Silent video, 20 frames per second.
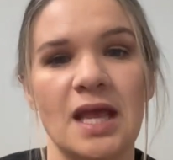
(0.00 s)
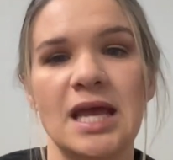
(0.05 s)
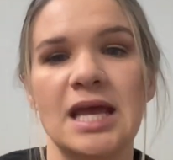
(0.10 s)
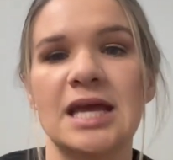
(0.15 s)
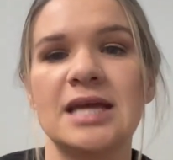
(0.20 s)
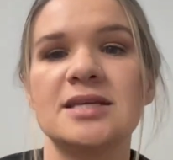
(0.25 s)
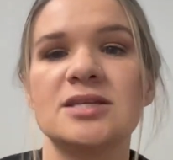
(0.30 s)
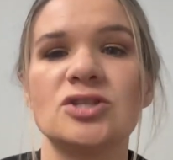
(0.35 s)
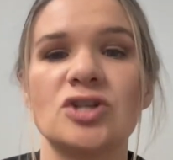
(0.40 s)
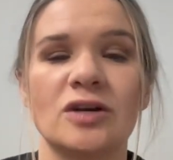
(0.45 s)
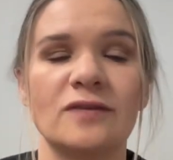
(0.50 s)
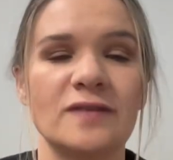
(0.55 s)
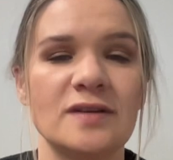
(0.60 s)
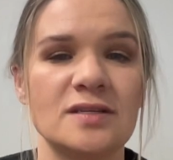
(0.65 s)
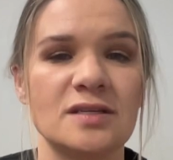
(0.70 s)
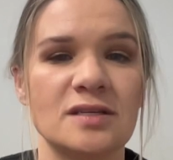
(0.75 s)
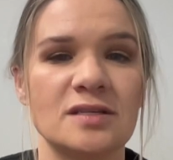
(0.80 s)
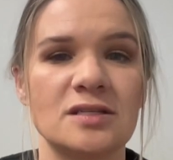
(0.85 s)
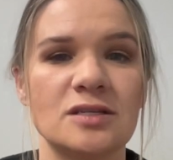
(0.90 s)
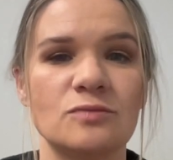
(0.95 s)
His
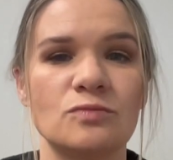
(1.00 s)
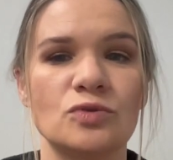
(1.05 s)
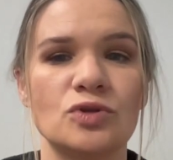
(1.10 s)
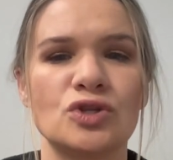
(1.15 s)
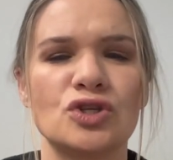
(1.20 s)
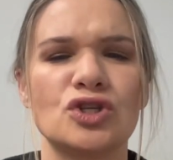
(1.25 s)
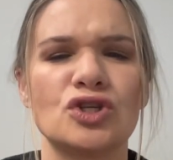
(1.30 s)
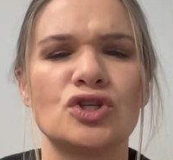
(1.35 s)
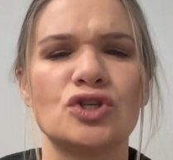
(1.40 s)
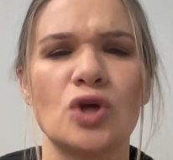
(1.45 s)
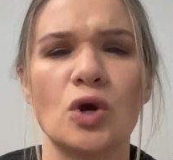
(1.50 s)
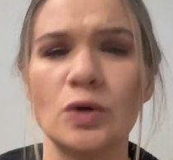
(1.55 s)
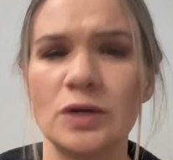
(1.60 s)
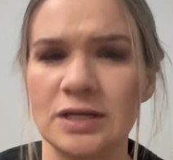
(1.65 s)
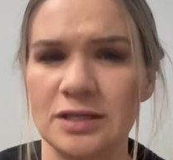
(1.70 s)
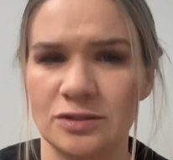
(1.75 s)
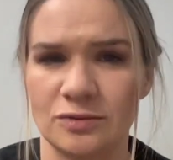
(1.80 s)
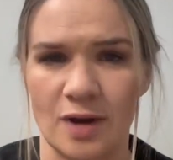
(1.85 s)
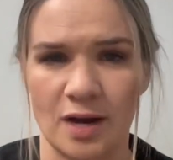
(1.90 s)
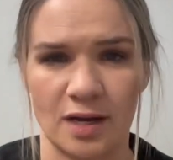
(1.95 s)
nervous system was so
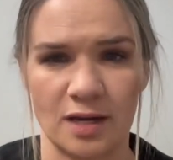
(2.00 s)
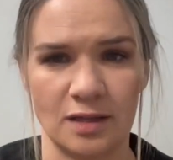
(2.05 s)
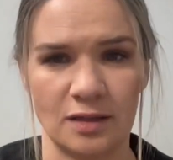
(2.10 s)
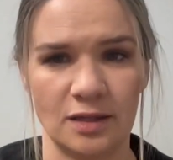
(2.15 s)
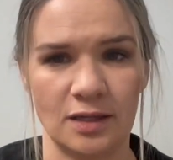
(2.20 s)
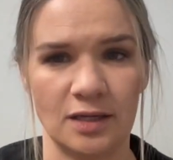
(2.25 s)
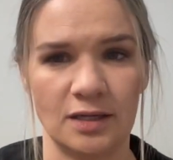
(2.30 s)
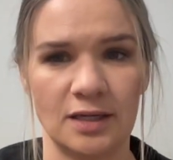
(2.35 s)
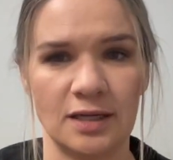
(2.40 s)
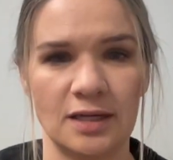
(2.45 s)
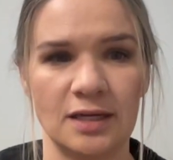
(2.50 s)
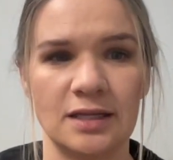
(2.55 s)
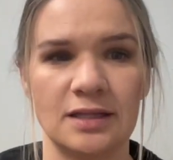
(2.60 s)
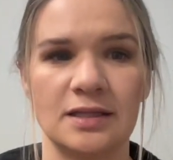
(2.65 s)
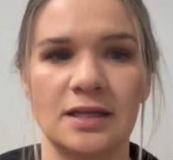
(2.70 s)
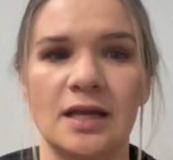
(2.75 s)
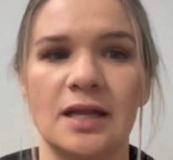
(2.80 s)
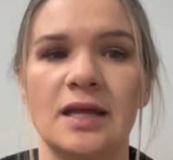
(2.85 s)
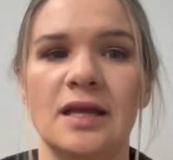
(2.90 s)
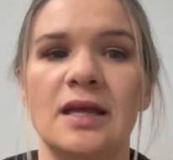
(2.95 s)
dysregulated
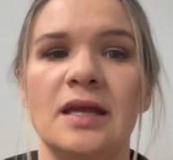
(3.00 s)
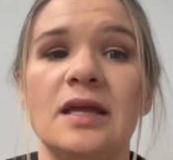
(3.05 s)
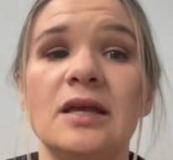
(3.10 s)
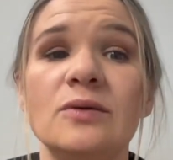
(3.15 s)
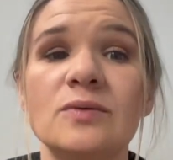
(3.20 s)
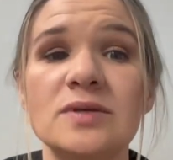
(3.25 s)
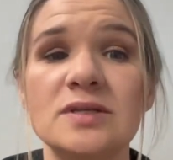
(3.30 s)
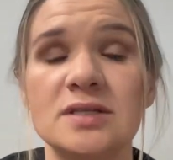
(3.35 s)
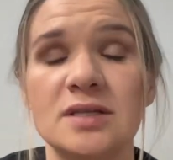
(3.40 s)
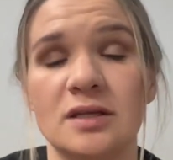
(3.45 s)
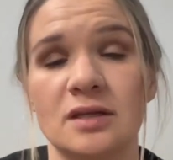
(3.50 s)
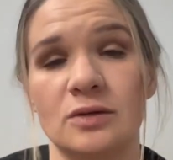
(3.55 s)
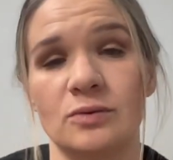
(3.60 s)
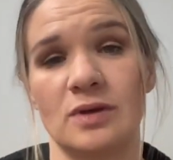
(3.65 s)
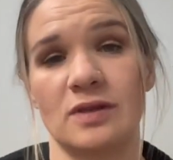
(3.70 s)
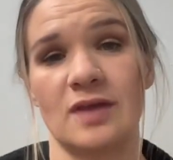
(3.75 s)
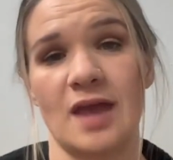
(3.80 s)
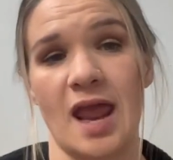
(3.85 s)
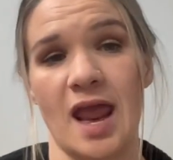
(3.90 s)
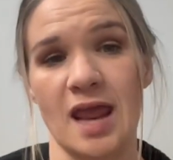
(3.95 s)
that he was dealing
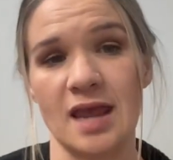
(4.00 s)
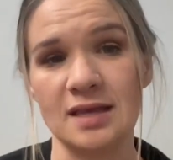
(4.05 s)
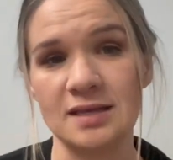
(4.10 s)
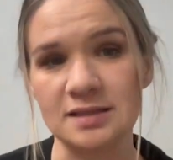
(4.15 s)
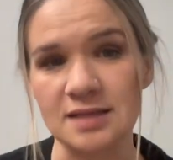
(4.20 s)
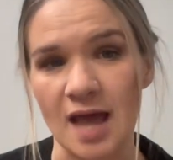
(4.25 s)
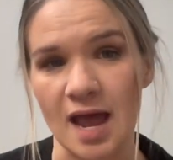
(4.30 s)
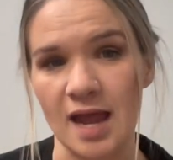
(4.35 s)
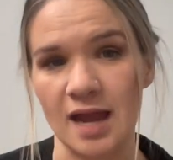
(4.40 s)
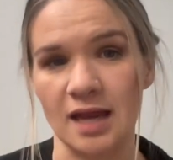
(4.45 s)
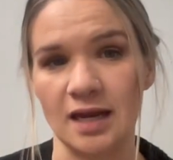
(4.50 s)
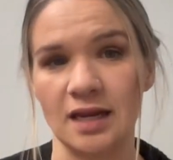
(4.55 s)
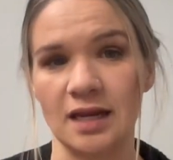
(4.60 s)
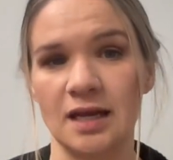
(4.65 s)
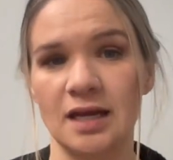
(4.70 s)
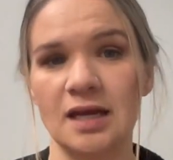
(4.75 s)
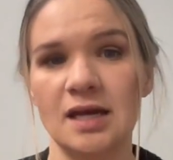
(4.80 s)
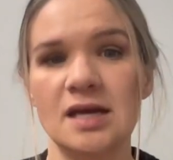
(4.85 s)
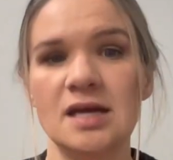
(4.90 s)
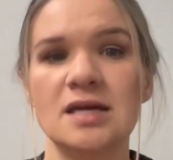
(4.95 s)
with
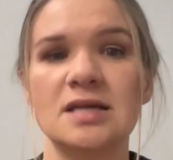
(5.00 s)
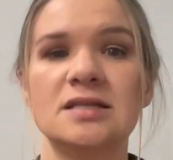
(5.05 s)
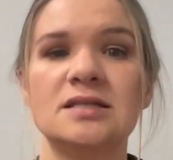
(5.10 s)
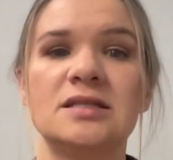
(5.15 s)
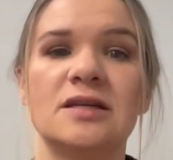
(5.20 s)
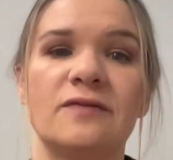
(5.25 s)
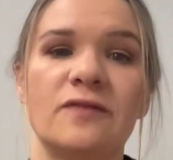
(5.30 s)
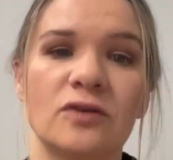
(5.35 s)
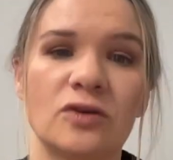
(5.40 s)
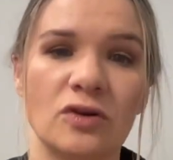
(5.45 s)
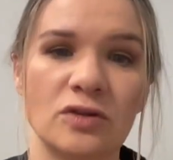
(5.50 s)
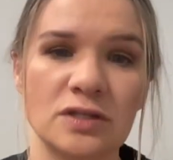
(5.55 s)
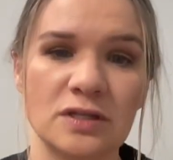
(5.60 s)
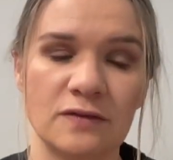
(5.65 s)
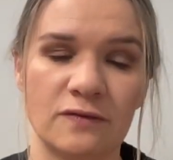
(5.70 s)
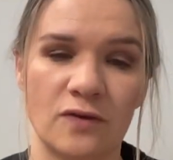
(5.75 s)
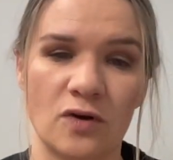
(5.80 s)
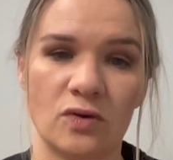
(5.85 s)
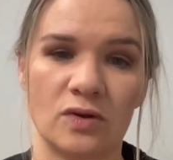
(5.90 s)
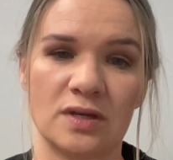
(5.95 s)
anxiety, difficulty
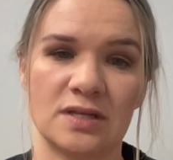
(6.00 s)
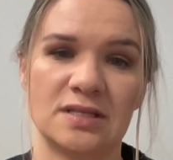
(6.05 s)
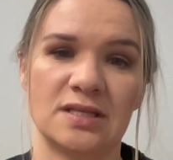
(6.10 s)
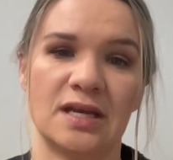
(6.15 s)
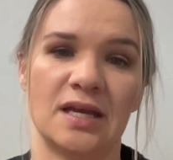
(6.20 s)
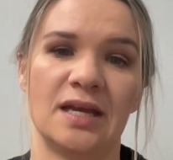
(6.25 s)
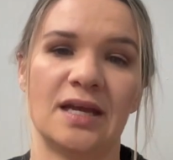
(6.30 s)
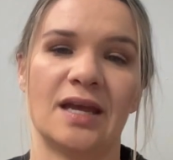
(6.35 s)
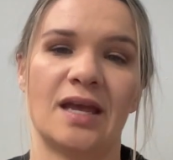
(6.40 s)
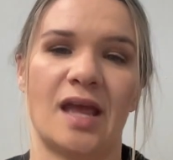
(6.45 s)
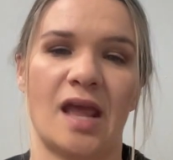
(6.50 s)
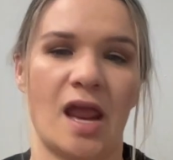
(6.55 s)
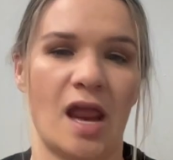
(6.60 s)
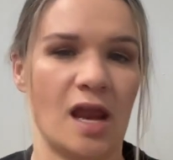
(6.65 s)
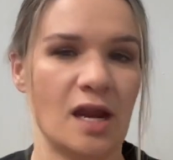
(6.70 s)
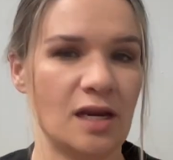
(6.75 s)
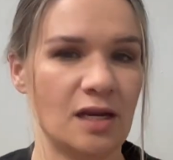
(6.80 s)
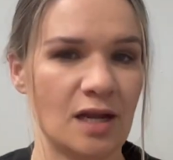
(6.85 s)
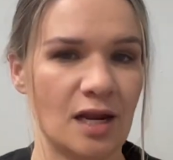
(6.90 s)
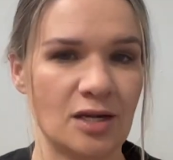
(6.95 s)
focusing,
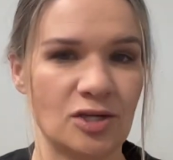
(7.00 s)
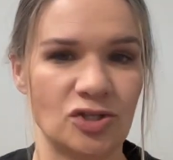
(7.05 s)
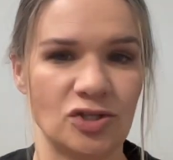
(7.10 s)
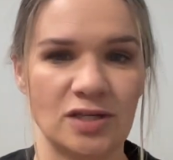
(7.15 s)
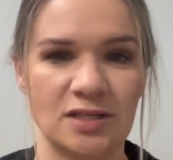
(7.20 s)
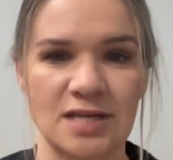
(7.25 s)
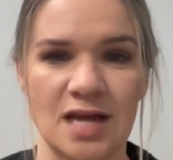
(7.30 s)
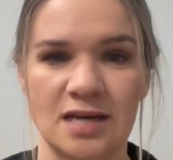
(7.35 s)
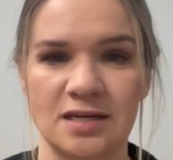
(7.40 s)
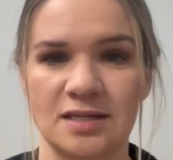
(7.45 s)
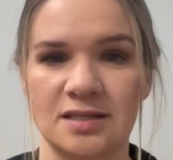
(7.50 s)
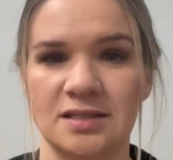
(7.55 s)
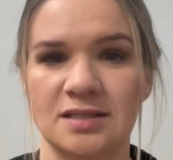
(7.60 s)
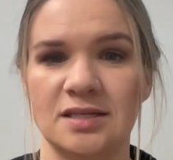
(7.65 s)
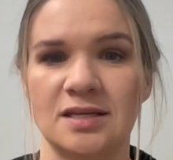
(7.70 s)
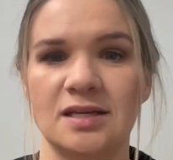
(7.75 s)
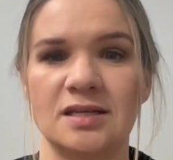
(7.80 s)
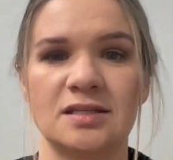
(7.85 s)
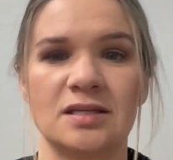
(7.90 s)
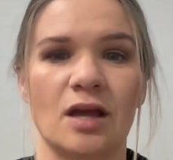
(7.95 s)
ADHD
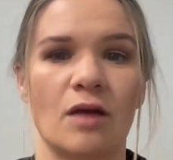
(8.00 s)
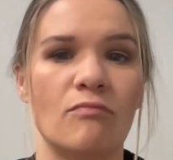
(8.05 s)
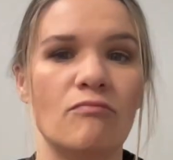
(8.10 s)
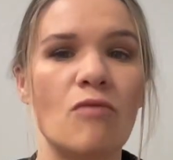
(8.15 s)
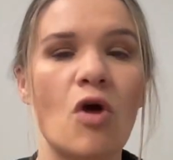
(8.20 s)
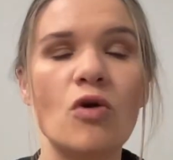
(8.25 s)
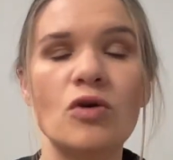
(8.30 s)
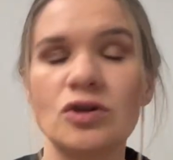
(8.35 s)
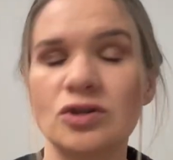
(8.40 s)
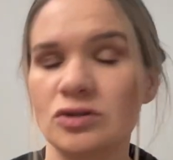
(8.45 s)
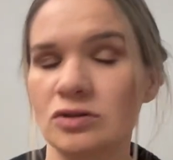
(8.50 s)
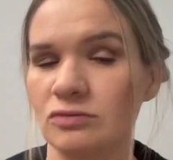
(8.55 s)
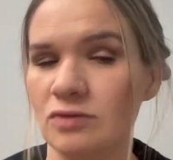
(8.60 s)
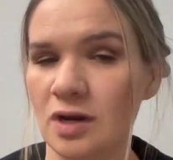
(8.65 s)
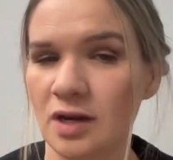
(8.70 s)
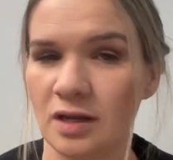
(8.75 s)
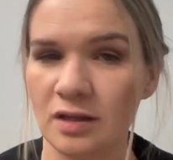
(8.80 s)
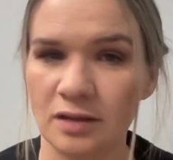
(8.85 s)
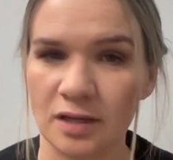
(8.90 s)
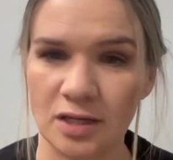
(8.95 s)
tendencies, emotional
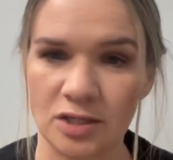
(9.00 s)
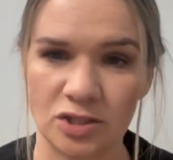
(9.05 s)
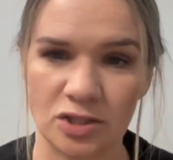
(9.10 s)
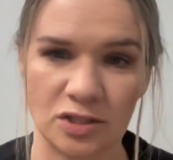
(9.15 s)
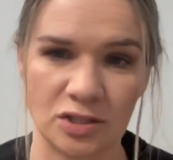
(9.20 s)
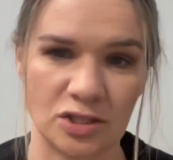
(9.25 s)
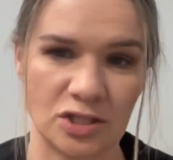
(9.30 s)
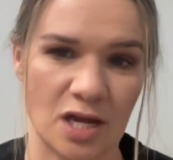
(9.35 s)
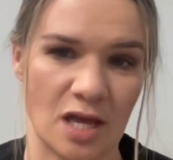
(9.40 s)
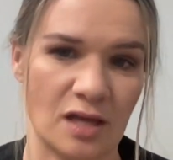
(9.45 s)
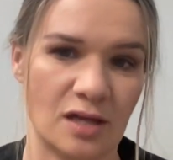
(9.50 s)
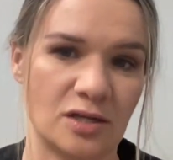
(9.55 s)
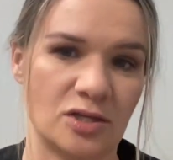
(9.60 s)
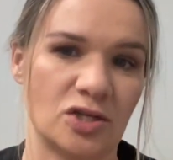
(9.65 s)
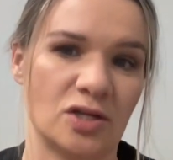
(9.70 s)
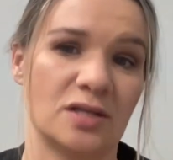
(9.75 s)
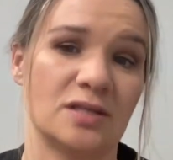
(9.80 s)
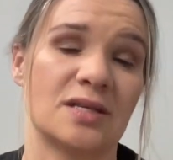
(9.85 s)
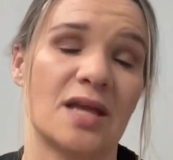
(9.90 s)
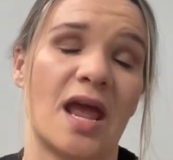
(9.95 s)
regulation
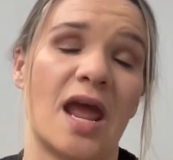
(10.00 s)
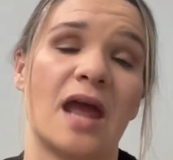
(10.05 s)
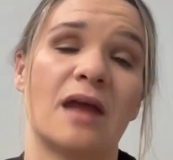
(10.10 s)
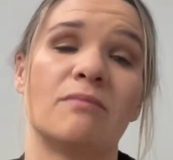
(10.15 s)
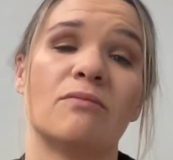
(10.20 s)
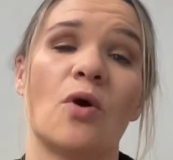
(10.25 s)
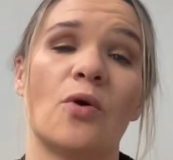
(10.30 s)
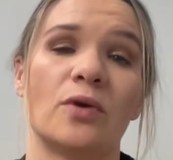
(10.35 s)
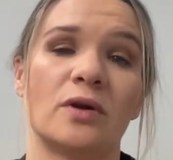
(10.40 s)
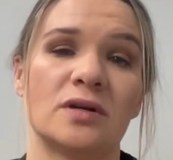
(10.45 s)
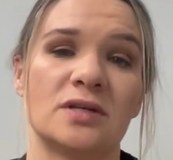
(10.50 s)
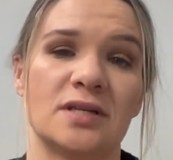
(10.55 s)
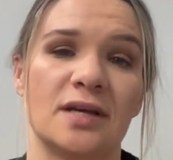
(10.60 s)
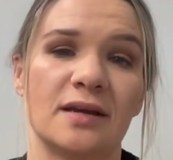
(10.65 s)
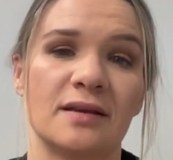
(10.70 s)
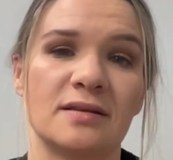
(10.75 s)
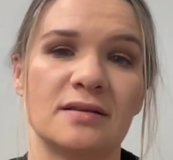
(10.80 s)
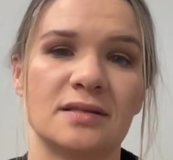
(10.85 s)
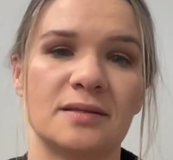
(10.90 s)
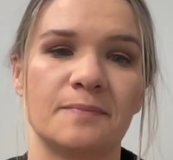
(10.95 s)
challenges, and motor
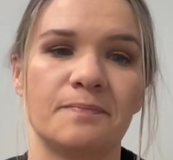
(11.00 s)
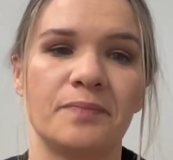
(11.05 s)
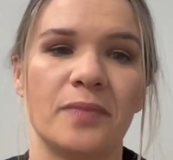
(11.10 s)
tics